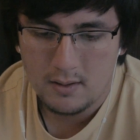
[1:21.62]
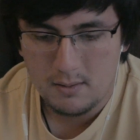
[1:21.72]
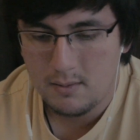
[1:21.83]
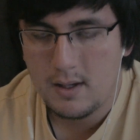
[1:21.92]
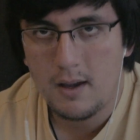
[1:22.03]

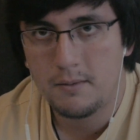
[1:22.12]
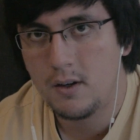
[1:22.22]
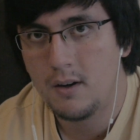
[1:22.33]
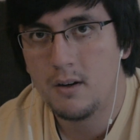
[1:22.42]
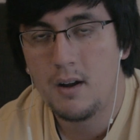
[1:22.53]
this was
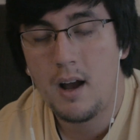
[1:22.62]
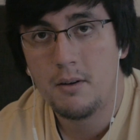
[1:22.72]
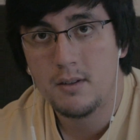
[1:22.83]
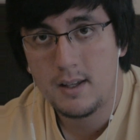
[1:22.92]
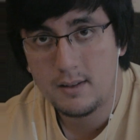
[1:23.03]
after I
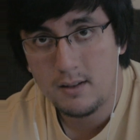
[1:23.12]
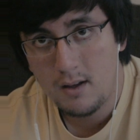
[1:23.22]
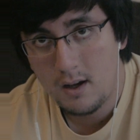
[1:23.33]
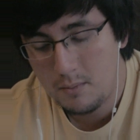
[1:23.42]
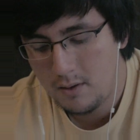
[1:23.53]
was at the
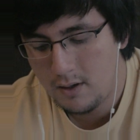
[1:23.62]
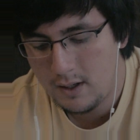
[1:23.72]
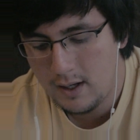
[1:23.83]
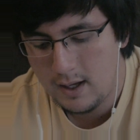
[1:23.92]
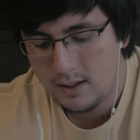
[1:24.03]

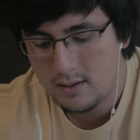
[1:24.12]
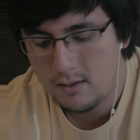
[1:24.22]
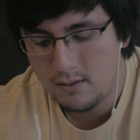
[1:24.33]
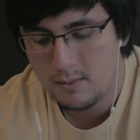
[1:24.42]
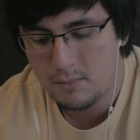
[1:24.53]
library. I had to
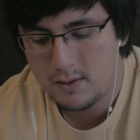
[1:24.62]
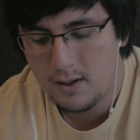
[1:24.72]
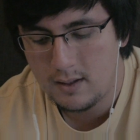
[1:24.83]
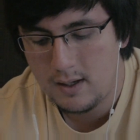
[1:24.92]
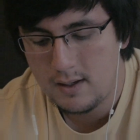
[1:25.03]
do some
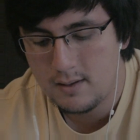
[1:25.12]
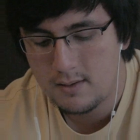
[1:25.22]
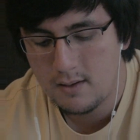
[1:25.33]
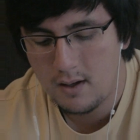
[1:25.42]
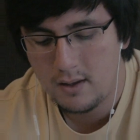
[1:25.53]

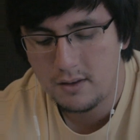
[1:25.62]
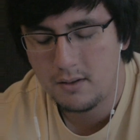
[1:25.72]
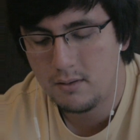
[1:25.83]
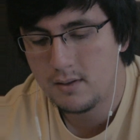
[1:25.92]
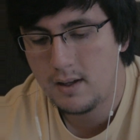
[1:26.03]
studies on
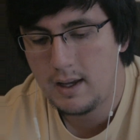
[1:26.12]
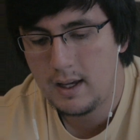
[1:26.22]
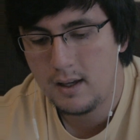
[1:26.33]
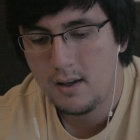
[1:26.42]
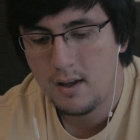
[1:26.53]

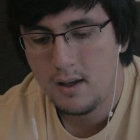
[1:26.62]
Thursday.